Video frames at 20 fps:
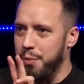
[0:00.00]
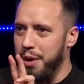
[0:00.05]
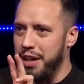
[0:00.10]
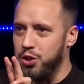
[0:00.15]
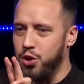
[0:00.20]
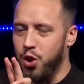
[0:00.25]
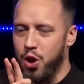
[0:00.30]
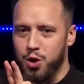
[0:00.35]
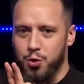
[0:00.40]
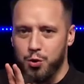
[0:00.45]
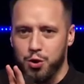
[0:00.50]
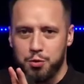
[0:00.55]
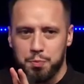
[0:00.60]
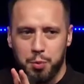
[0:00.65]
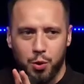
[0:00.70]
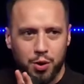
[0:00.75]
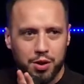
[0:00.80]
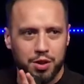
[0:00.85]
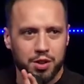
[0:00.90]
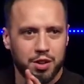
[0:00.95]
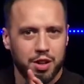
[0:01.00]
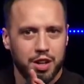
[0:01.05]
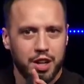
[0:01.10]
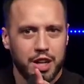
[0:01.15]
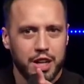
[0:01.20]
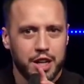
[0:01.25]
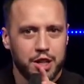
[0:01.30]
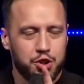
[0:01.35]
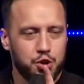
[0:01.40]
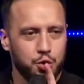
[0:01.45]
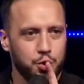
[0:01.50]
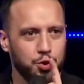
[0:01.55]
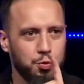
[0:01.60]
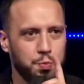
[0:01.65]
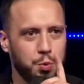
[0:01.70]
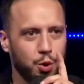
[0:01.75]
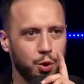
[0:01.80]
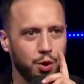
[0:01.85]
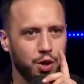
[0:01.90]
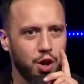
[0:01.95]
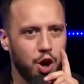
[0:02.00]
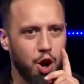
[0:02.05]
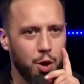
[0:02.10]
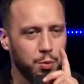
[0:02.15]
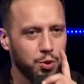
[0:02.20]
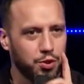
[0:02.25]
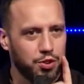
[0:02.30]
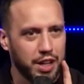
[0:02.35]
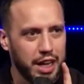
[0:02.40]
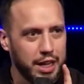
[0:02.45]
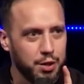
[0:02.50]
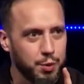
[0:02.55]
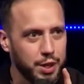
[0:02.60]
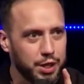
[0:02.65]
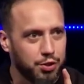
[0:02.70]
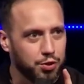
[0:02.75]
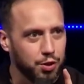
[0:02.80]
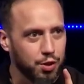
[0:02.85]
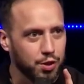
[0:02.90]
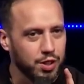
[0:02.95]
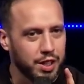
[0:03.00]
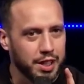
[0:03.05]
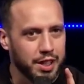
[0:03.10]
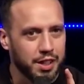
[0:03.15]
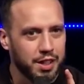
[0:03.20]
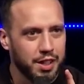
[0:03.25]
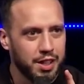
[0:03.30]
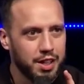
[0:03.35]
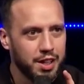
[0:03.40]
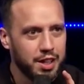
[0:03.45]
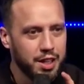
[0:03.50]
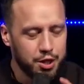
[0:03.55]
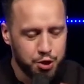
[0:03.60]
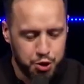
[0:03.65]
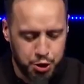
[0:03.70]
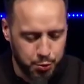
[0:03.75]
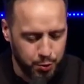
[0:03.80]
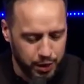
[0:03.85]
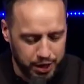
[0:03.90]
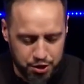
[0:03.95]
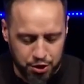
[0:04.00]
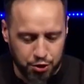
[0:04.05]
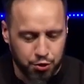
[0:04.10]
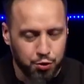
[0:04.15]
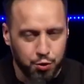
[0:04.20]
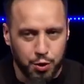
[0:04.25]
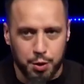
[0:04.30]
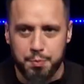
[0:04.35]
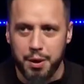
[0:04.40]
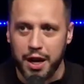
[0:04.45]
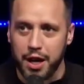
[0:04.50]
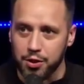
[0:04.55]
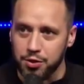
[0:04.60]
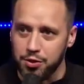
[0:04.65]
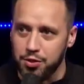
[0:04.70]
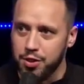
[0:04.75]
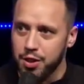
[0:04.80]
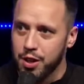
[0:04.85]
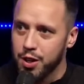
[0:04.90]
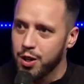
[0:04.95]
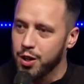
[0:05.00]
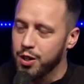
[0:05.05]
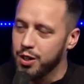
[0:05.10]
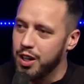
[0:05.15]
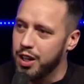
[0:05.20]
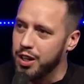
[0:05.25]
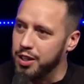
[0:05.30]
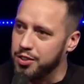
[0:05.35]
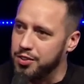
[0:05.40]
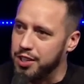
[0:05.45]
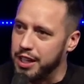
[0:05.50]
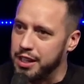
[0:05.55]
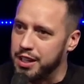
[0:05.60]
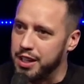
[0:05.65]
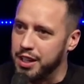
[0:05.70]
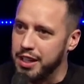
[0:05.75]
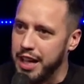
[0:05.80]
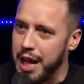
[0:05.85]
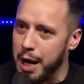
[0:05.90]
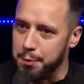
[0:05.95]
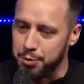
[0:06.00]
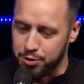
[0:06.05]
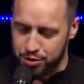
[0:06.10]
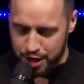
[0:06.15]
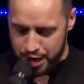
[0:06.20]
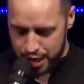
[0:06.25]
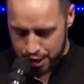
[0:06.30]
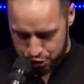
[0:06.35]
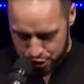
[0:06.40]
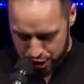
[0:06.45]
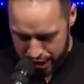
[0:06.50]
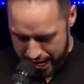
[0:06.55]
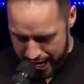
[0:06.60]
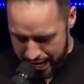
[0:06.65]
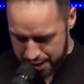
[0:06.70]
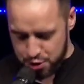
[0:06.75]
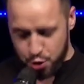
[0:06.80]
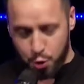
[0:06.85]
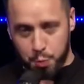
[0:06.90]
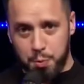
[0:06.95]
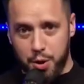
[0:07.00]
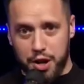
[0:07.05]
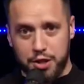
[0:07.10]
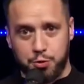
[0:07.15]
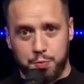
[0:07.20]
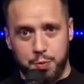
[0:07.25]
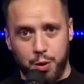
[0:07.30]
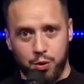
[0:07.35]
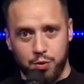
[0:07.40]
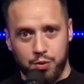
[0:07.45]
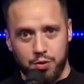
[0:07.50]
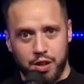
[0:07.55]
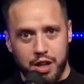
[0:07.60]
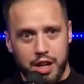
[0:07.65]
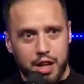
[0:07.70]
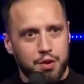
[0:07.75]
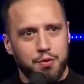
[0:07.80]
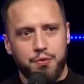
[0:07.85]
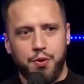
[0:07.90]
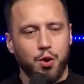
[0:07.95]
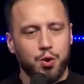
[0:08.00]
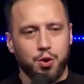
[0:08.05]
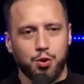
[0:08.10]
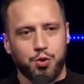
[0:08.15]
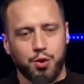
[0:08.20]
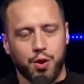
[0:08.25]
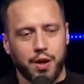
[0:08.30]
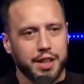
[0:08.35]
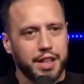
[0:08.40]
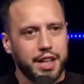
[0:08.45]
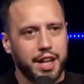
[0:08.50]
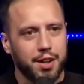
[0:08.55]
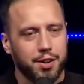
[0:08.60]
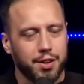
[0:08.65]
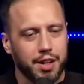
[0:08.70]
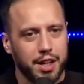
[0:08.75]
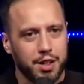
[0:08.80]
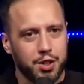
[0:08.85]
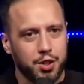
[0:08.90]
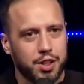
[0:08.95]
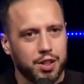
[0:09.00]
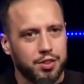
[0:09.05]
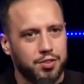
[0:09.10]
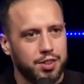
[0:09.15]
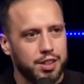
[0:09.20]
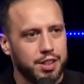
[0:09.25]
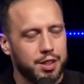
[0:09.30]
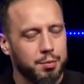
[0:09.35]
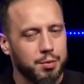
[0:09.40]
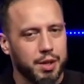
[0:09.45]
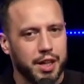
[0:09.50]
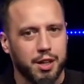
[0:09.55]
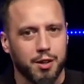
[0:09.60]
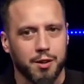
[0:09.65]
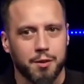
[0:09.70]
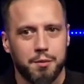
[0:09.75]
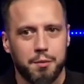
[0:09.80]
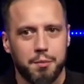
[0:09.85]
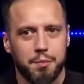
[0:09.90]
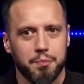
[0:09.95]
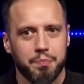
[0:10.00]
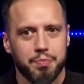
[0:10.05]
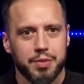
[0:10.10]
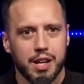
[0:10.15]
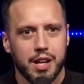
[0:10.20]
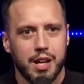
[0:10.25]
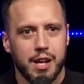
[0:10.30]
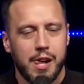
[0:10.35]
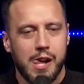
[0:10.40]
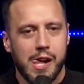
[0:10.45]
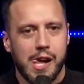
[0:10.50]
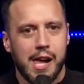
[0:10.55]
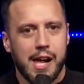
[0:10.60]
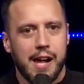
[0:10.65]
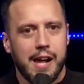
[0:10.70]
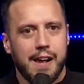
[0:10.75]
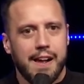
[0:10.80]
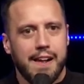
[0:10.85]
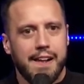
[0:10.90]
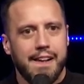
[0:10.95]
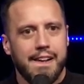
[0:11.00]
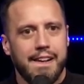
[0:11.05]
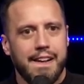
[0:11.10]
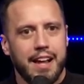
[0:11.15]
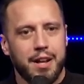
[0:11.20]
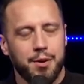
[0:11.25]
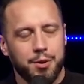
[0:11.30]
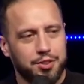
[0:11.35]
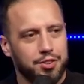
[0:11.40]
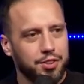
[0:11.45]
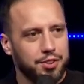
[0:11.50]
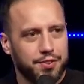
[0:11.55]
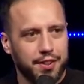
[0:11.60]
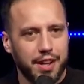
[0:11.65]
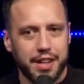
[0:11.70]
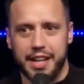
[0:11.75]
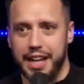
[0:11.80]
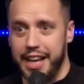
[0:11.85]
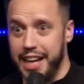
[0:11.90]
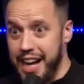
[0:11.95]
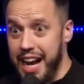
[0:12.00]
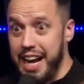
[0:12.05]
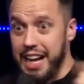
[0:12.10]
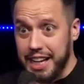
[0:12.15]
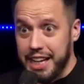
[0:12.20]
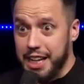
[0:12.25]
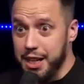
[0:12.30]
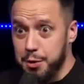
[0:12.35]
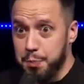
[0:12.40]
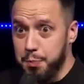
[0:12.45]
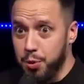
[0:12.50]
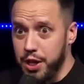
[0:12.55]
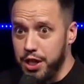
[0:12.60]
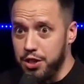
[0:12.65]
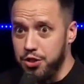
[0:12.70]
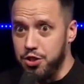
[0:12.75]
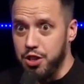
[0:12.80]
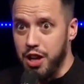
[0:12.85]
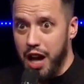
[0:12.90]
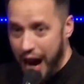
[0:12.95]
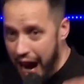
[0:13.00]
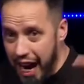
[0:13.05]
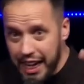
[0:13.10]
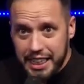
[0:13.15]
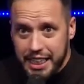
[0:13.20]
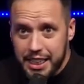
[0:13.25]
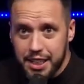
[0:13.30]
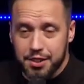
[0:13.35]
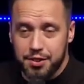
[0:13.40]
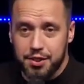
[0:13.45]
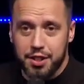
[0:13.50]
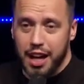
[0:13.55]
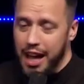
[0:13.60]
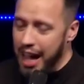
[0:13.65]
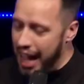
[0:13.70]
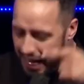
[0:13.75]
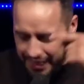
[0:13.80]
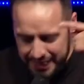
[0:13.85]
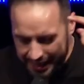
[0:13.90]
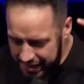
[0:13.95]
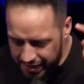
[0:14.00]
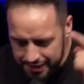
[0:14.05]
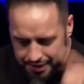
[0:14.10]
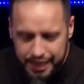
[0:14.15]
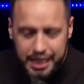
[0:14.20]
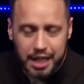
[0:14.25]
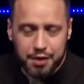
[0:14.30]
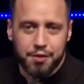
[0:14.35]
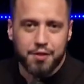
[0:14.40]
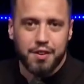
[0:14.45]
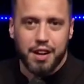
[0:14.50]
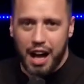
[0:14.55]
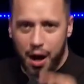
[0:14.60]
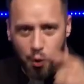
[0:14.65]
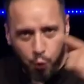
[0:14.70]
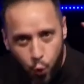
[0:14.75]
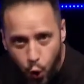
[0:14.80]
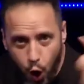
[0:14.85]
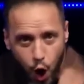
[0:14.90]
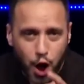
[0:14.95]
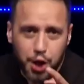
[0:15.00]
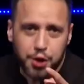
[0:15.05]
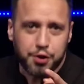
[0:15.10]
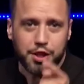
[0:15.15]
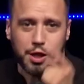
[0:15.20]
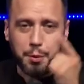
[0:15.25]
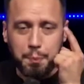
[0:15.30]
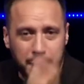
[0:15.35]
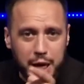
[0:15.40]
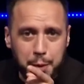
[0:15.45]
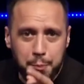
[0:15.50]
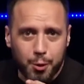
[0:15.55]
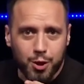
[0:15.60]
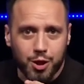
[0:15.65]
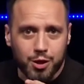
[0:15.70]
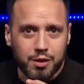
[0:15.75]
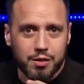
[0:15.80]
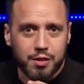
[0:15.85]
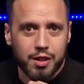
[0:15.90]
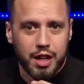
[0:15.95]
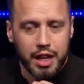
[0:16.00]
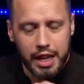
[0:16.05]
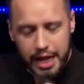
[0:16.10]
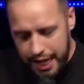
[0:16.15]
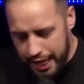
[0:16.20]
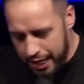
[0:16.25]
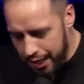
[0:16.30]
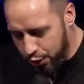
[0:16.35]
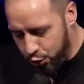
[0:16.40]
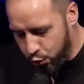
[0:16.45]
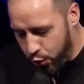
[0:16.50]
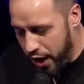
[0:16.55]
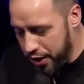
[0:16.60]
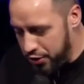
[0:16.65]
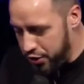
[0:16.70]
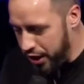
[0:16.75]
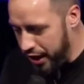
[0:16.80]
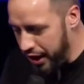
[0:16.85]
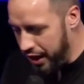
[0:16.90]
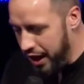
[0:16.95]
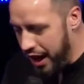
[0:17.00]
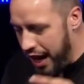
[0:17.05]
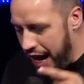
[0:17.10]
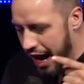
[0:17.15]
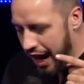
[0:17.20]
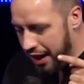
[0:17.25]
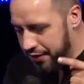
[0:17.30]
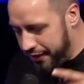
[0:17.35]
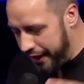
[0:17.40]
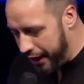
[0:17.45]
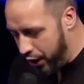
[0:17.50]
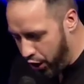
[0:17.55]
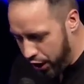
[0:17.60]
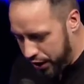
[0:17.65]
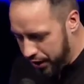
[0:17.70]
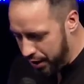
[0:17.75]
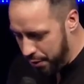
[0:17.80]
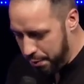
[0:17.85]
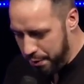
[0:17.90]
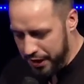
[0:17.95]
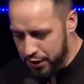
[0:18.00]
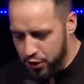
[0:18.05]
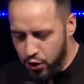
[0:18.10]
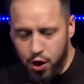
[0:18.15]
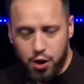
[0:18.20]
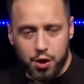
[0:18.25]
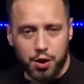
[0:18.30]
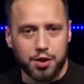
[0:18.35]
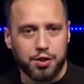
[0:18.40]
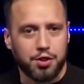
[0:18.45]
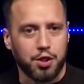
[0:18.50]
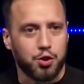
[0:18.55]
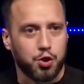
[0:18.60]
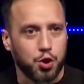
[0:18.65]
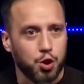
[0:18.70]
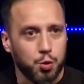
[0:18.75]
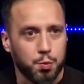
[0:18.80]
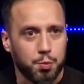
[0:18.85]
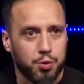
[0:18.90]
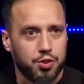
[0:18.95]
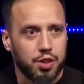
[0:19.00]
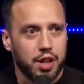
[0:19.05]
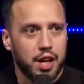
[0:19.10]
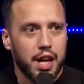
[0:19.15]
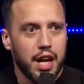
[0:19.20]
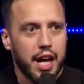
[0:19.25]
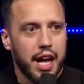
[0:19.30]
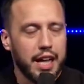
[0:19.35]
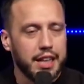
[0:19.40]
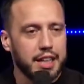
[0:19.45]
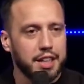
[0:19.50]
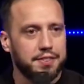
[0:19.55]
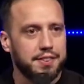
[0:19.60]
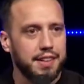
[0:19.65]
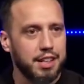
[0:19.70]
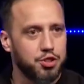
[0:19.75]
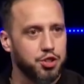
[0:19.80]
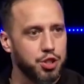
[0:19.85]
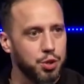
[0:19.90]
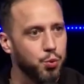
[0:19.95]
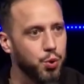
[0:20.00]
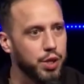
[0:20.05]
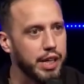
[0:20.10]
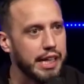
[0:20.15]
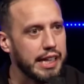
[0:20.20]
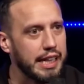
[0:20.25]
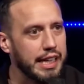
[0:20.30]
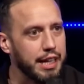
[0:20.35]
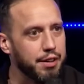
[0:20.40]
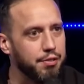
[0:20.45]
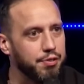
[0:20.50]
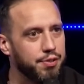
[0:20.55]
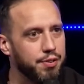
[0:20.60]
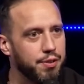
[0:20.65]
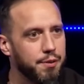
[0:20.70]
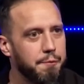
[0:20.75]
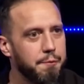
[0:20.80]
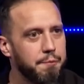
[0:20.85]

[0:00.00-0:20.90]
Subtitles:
my daughter was born, she was born almost 9 weeks early. She weighed just 3 pounds. Her lungs had collapsed. She had no breastbone. Photos are on the internet. You can see them later. And it was a Sunday, and I needed to preach. I needed to give a word to the people. And I was watching as they hooked up my daughter to tubes, and they said she wouldn't live.